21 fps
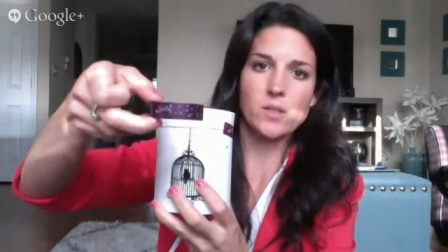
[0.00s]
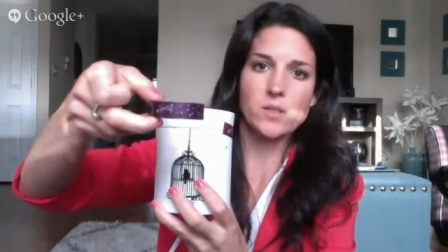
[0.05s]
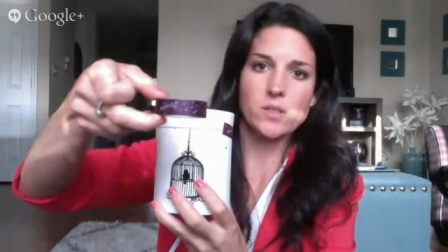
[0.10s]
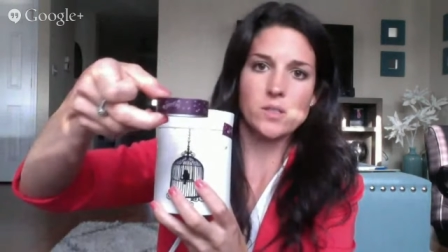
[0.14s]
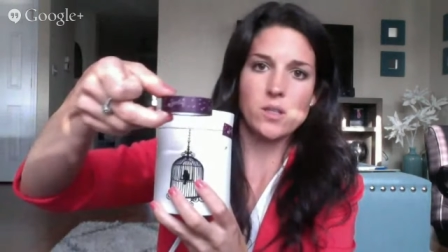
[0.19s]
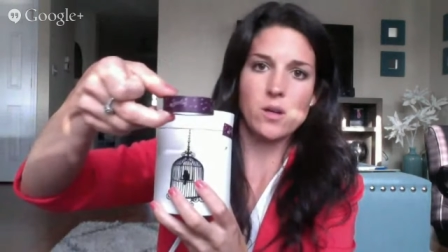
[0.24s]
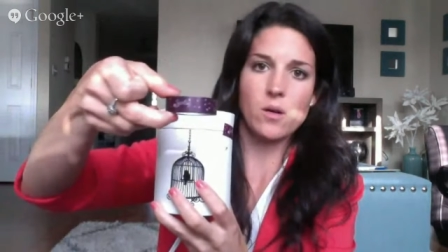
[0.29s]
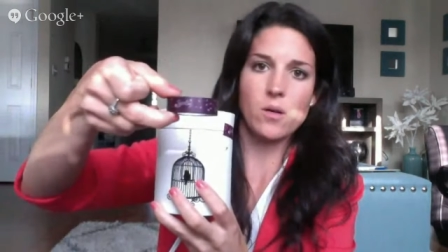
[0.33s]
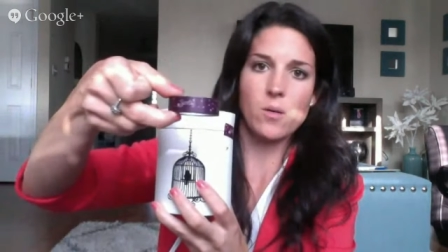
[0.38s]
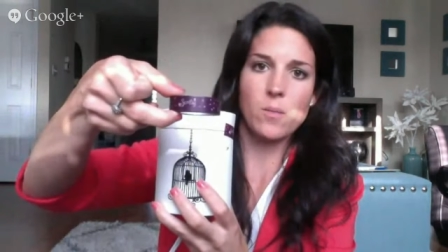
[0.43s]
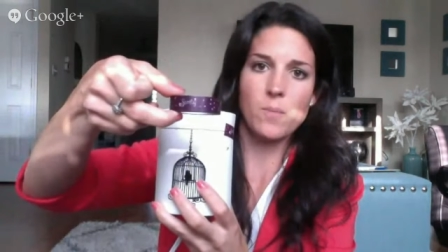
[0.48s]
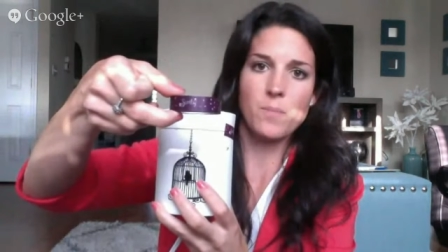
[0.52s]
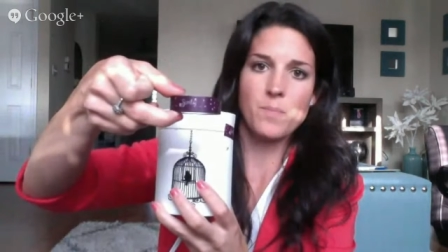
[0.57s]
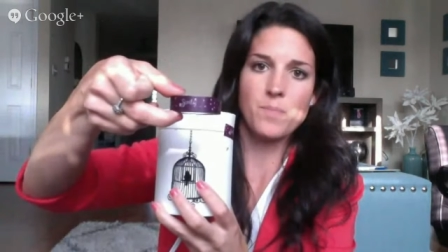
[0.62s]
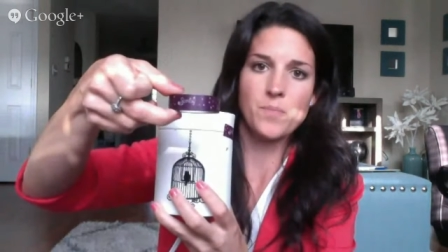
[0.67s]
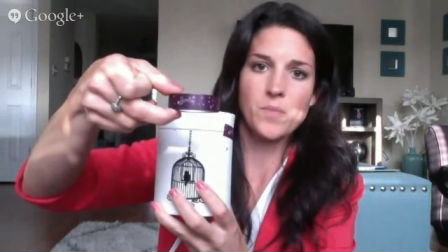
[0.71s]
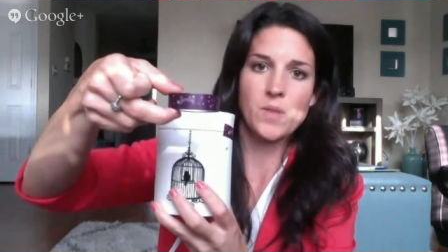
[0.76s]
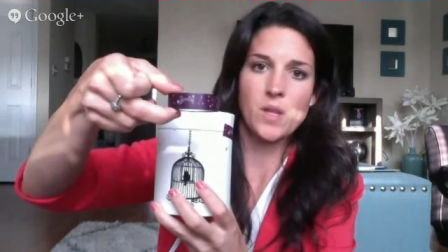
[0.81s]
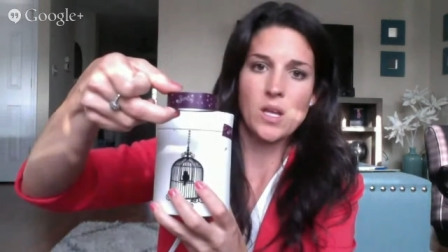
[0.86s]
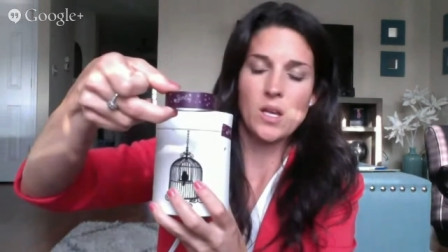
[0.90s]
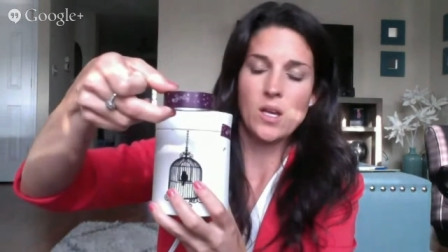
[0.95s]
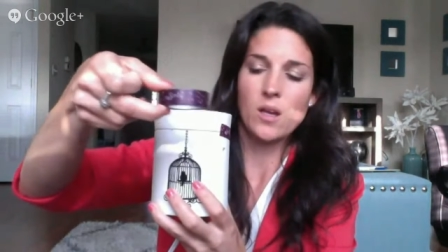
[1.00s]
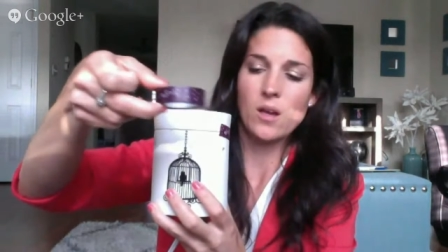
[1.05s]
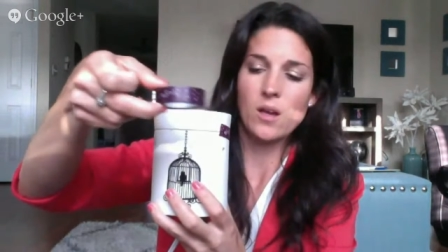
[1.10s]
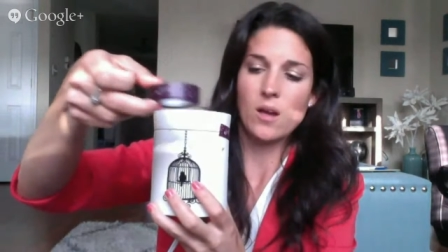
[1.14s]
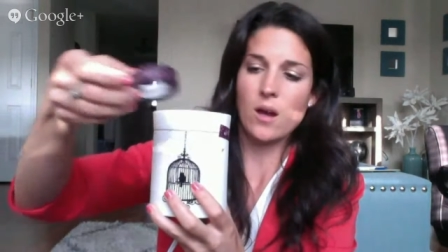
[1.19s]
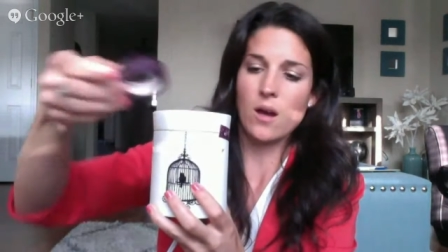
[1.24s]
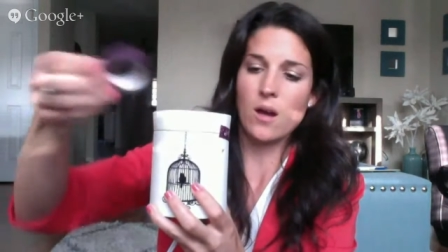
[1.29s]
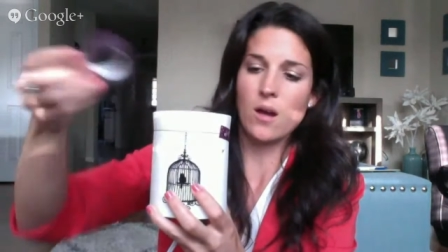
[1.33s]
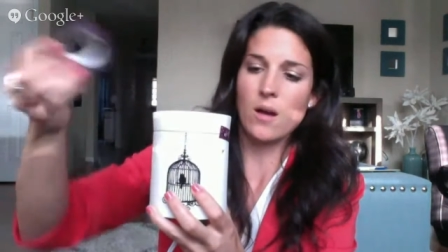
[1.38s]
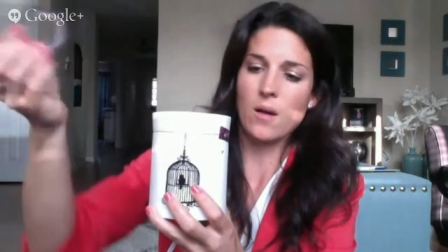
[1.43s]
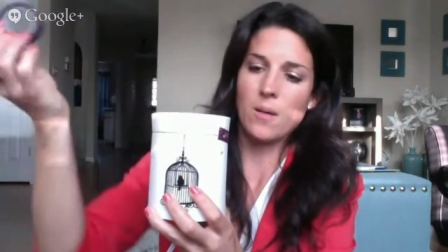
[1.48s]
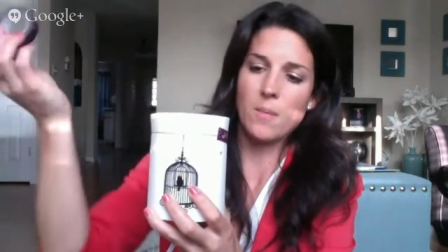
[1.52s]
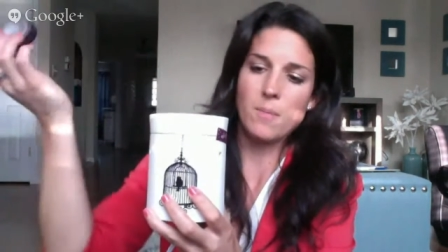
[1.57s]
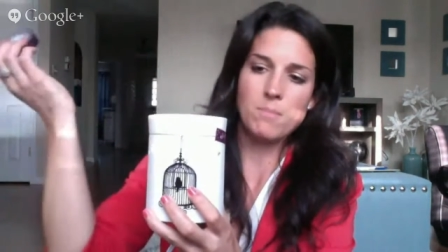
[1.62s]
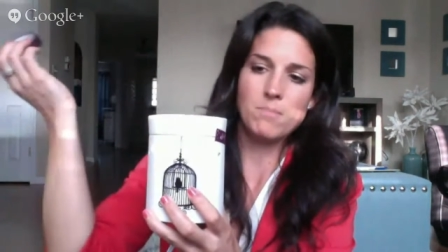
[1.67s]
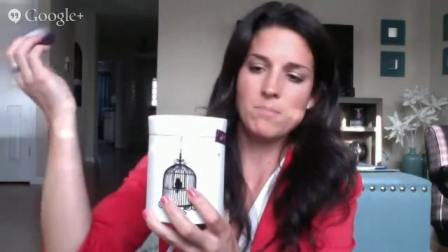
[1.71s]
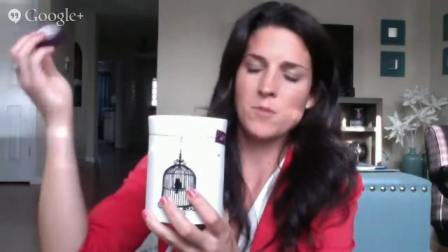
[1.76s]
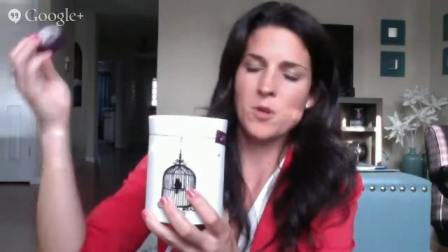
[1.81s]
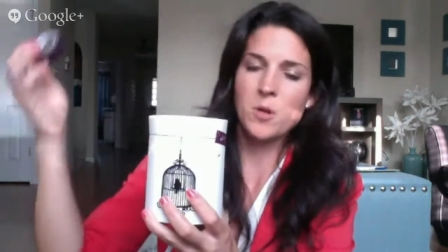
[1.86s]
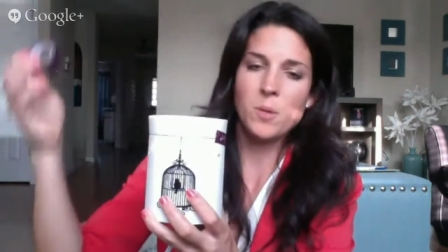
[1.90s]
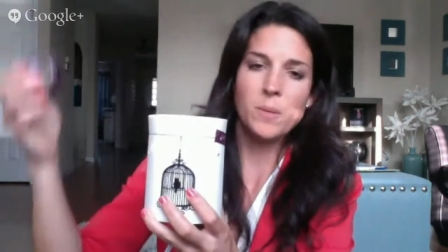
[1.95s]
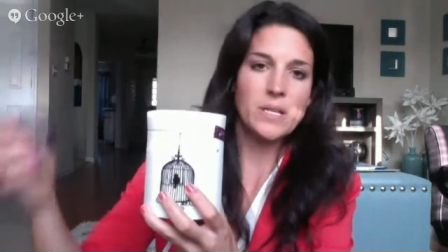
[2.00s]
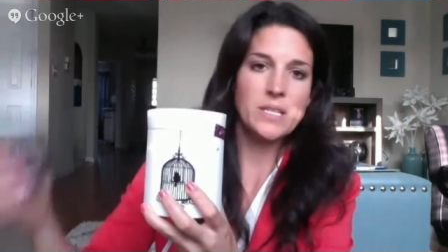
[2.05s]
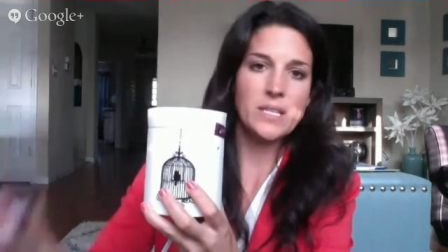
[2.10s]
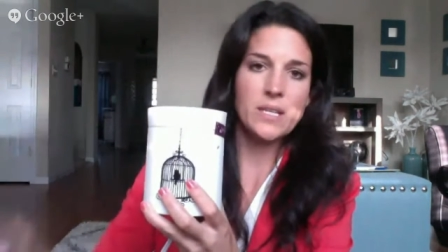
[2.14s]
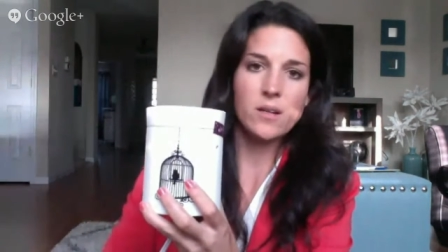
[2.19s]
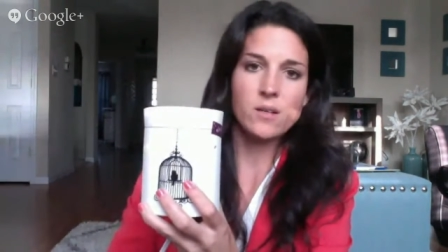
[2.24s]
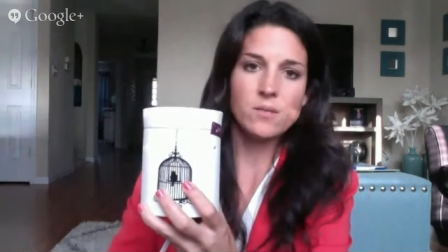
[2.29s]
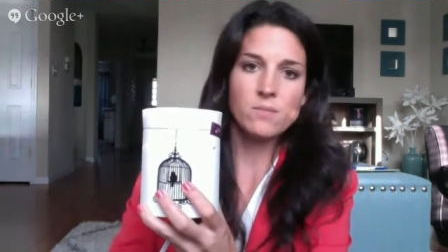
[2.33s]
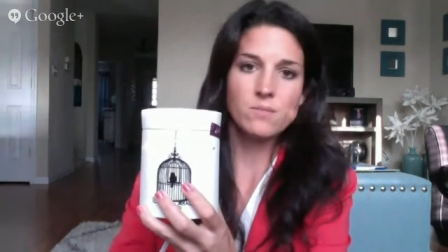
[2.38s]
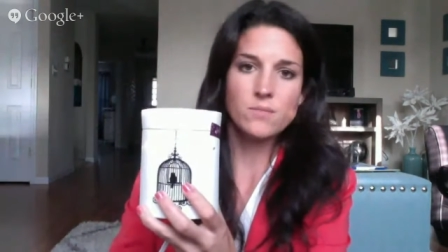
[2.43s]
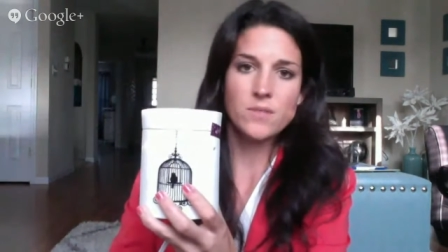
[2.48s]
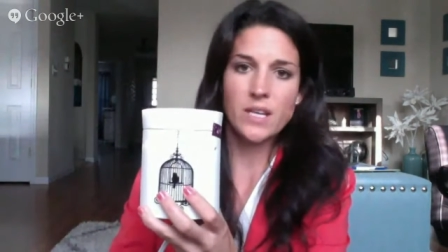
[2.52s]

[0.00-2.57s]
So no big deal.